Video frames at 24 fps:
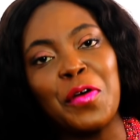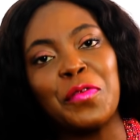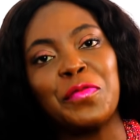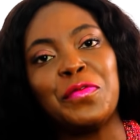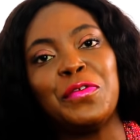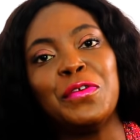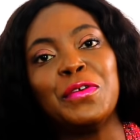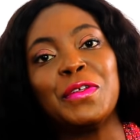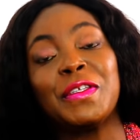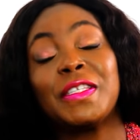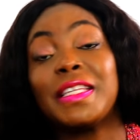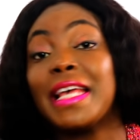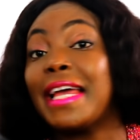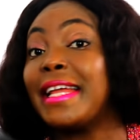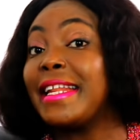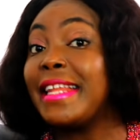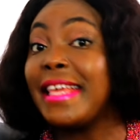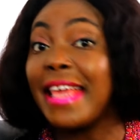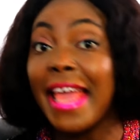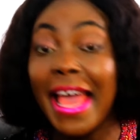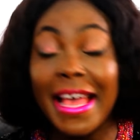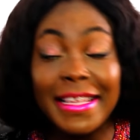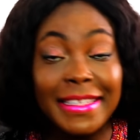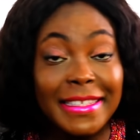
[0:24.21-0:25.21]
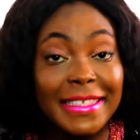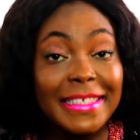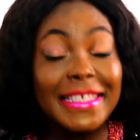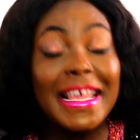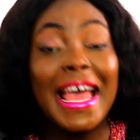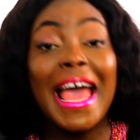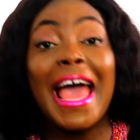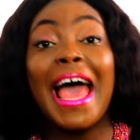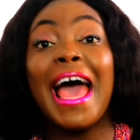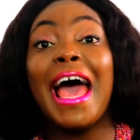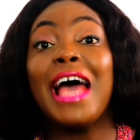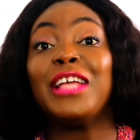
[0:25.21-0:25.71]
of you said yes,
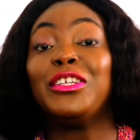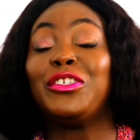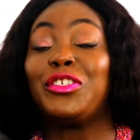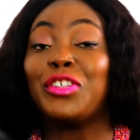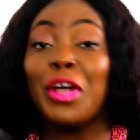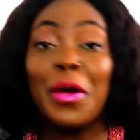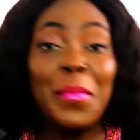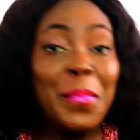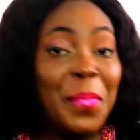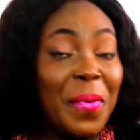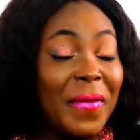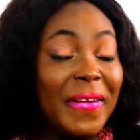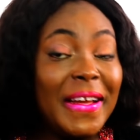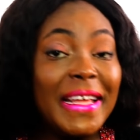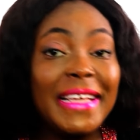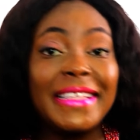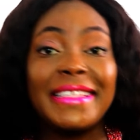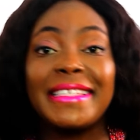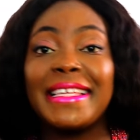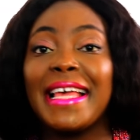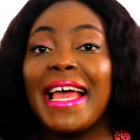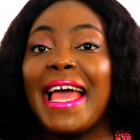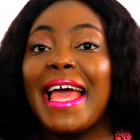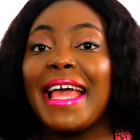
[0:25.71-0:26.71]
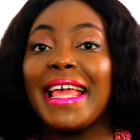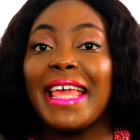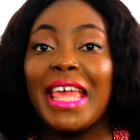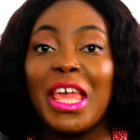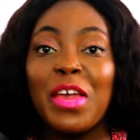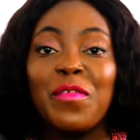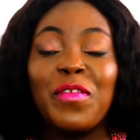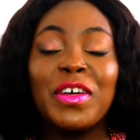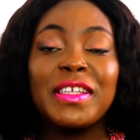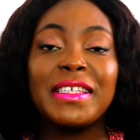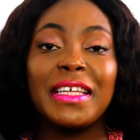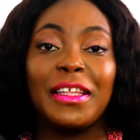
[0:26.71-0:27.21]
jump on it,
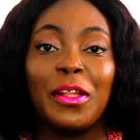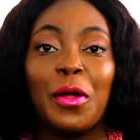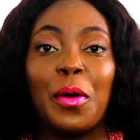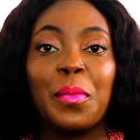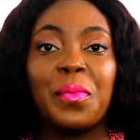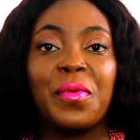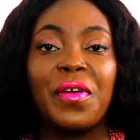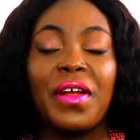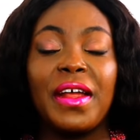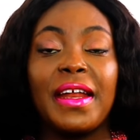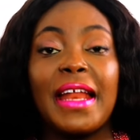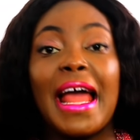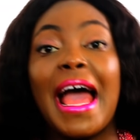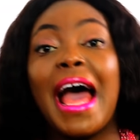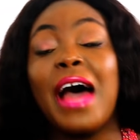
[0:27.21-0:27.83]
give us an upgrade.